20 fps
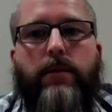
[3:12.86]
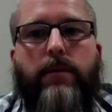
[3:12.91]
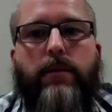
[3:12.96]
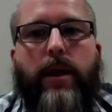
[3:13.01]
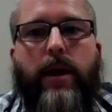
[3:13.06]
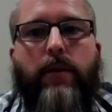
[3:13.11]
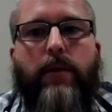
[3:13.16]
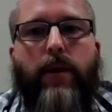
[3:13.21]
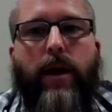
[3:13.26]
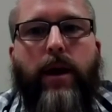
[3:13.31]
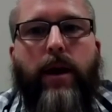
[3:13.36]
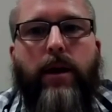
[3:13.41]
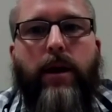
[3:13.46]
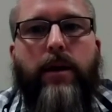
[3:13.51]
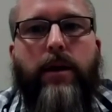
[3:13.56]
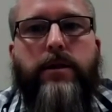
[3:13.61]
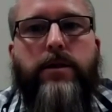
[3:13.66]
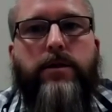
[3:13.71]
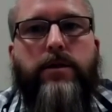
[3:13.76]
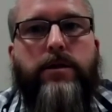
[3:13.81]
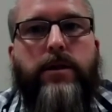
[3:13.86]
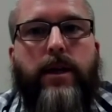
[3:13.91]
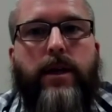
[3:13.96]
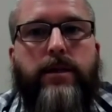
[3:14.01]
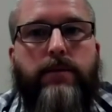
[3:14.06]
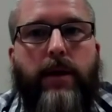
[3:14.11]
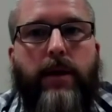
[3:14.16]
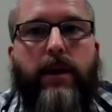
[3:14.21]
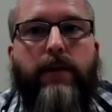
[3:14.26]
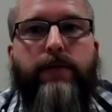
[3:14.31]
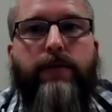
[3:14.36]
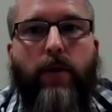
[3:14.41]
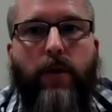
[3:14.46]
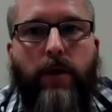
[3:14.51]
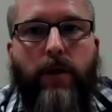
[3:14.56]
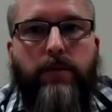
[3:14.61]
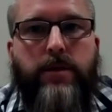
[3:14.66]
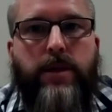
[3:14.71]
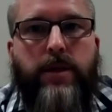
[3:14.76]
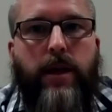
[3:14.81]
many records, there's not as many
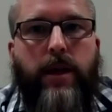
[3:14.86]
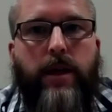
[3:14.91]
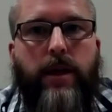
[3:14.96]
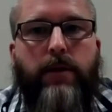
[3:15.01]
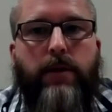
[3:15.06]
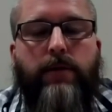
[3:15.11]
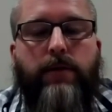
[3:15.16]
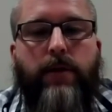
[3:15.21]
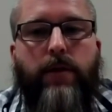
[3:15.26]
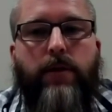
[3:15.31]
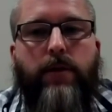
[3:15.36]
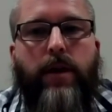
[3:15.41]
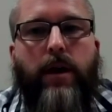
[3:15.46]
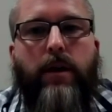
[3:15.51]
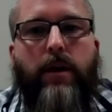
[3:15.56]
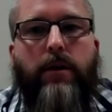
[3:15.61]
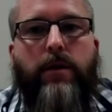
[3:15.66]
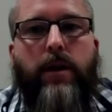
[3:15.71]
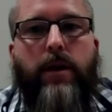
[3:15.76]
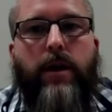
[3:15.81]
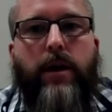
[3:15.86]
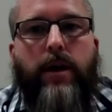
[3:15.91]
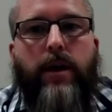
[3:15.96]
forms that need to be filled out